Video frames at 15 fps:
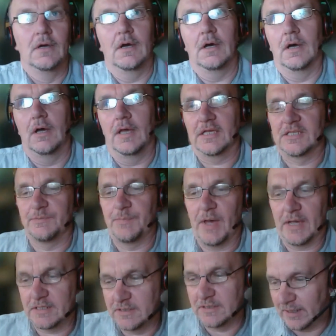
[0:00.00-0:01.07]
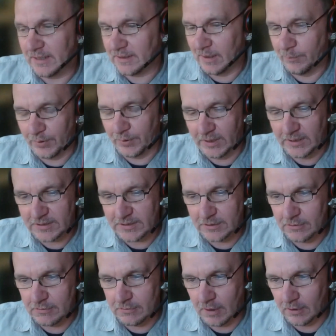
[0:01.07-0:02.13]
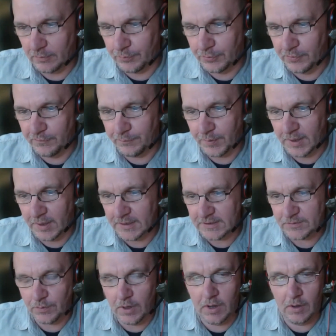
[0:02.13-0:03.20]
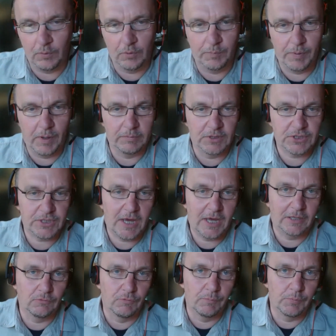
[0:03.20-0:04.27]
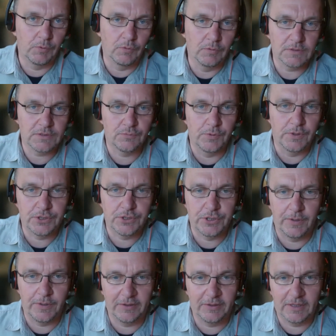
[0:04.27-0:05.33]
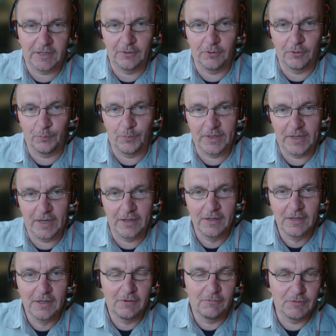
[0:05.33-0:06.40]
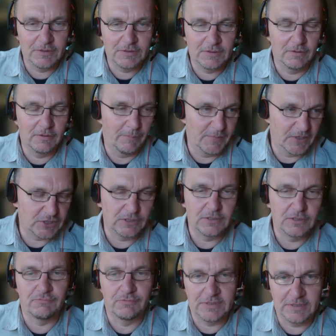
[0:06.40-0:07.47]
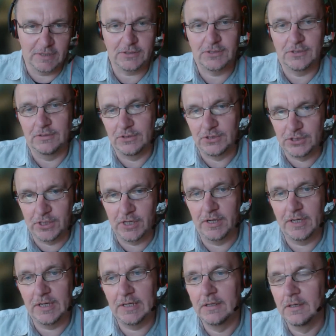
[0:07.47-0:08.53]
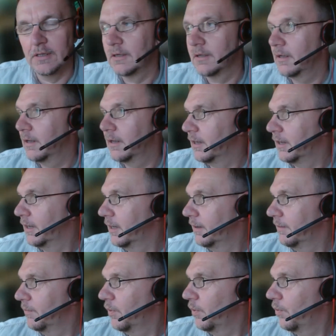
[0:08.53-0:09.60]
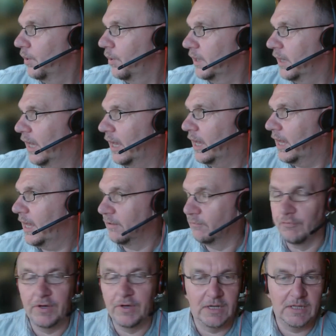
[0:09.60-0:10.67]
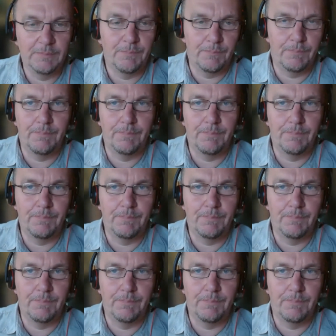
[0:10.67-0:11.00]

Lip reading: expect that companies who are approved buyers will publish annual reports which show how they're getting on with their emissions reduction journey. In really,